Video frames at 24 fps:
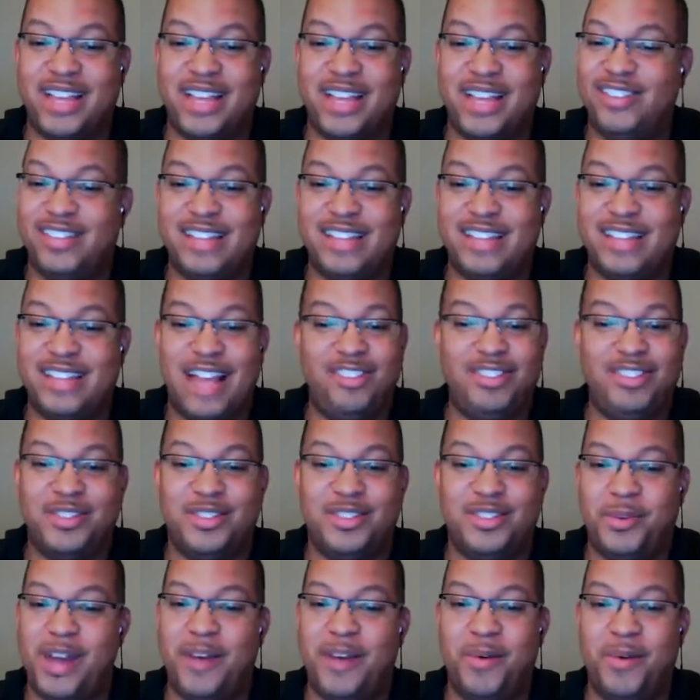That's just
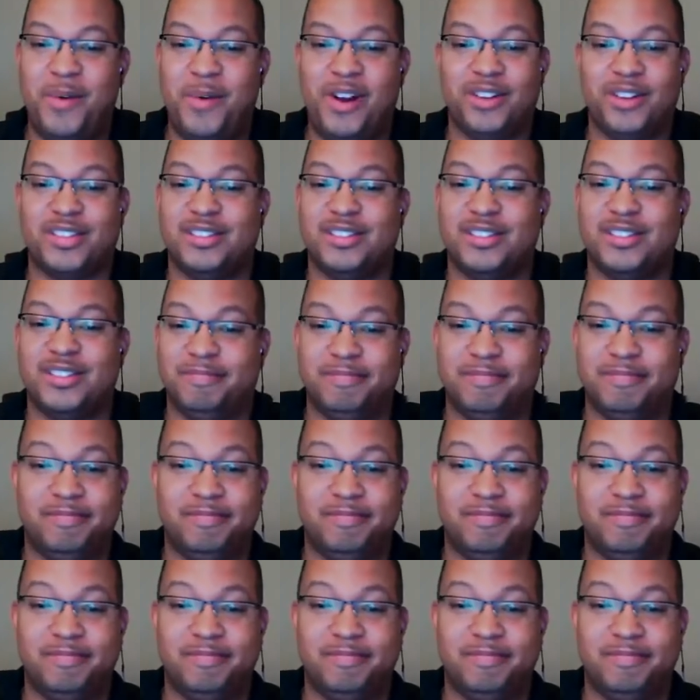the way it works.